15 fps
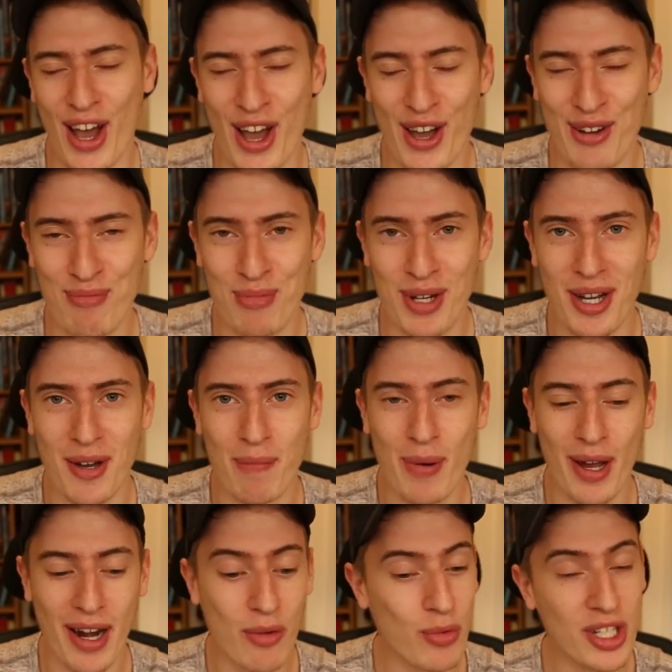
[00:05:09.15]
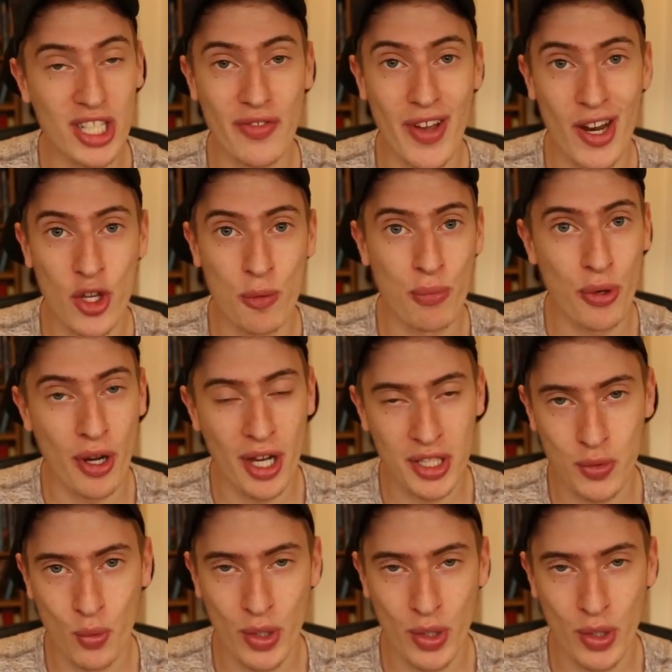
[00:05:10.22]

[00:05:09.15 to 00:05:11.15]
Um, but we just found a new product.